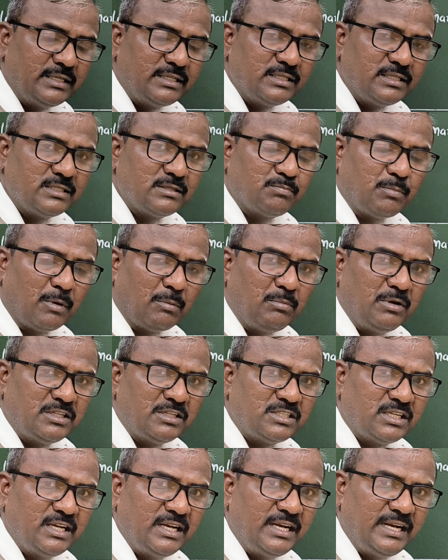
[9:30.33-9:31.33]
It is
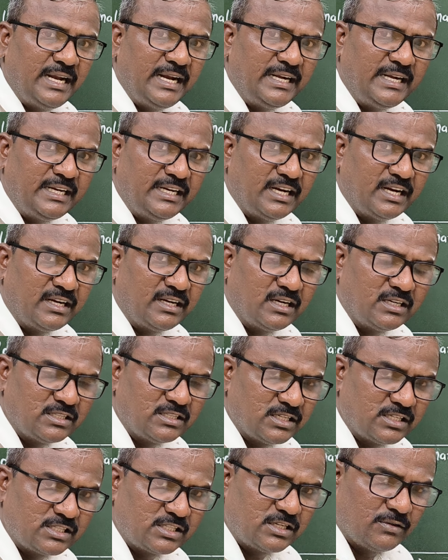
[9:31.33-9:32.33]
published in
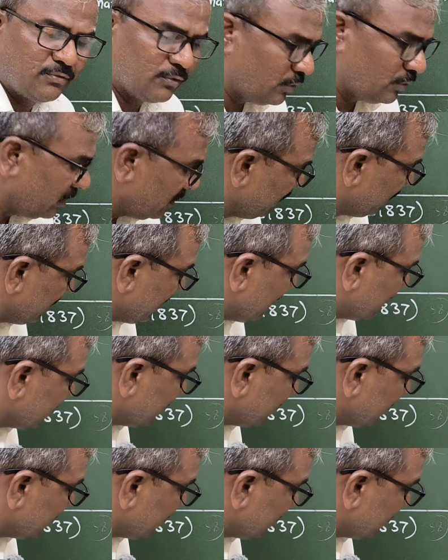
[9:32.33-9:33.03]
1864.